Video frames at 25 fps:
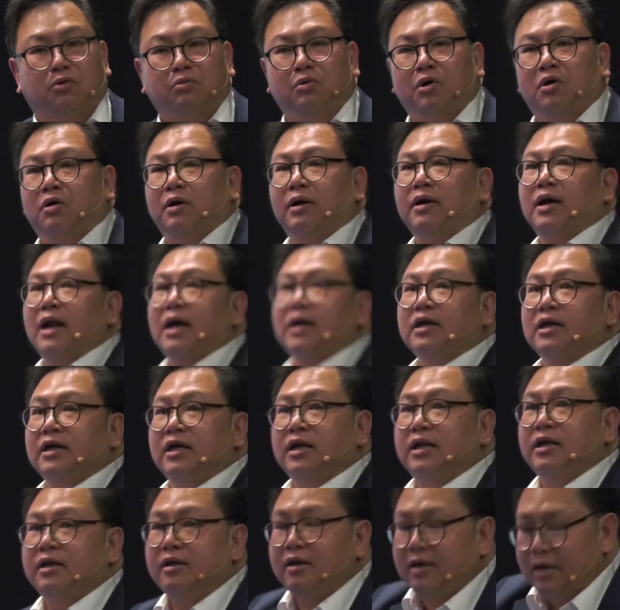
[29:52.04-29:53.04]
world.
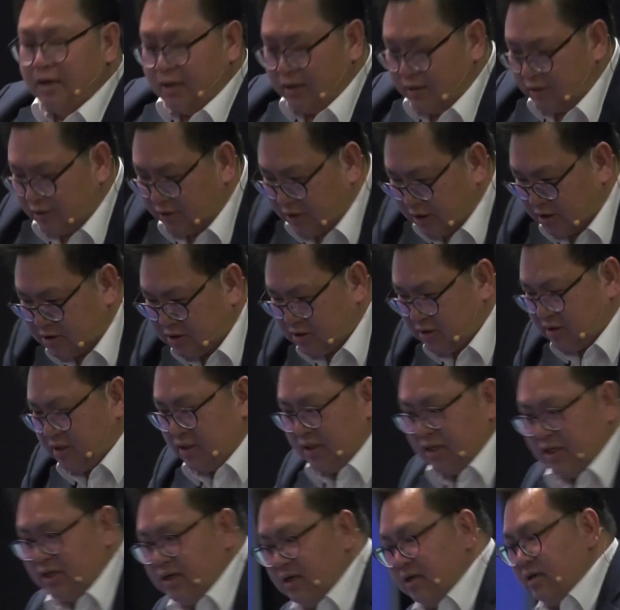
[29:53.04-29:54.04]
Luckily, this
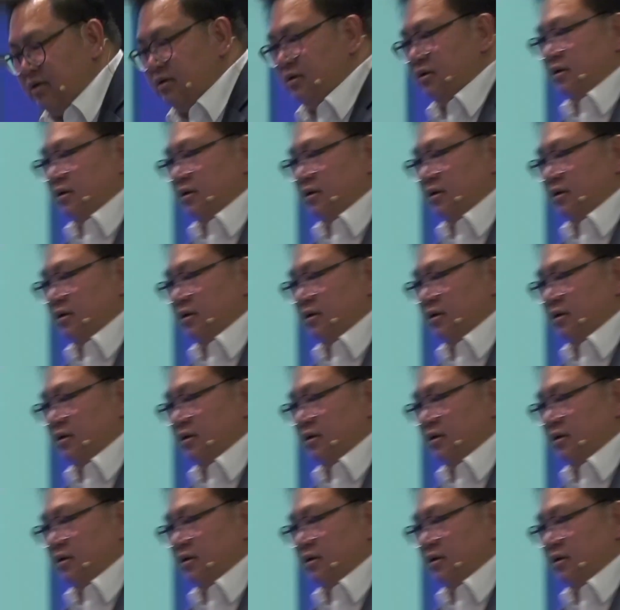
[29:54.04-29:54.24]
year